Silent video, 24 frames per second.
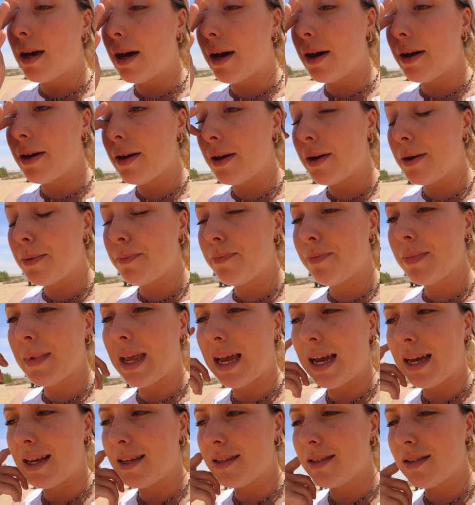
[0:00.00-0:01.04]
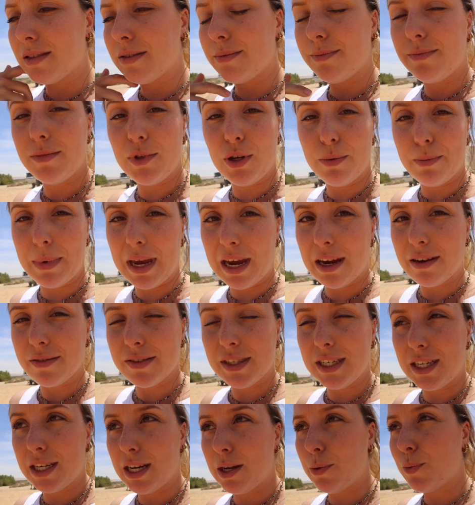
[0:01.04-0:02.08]
as you may have
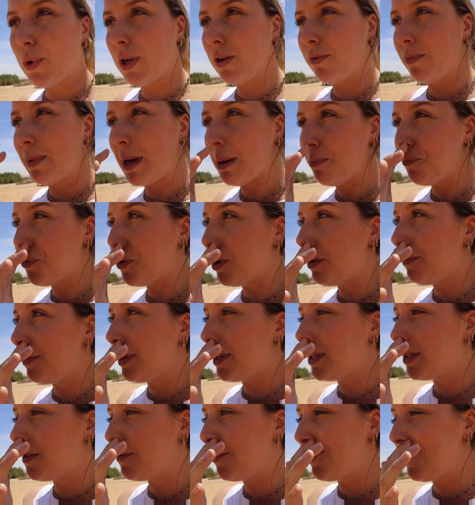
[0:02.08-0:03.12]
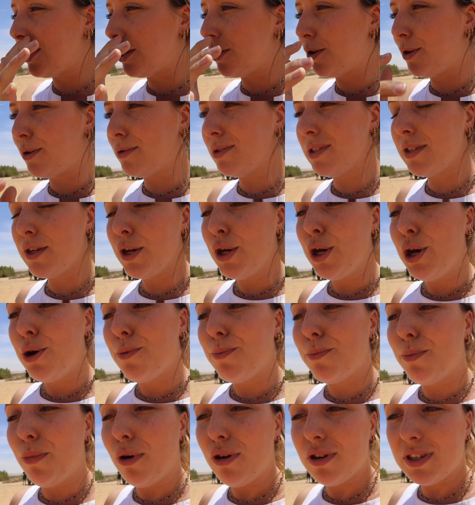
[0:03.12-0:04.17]
seen in one of my previous videos.
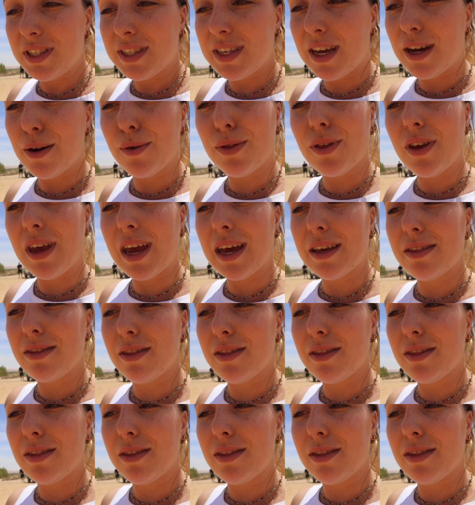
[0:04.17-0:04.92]
More south you had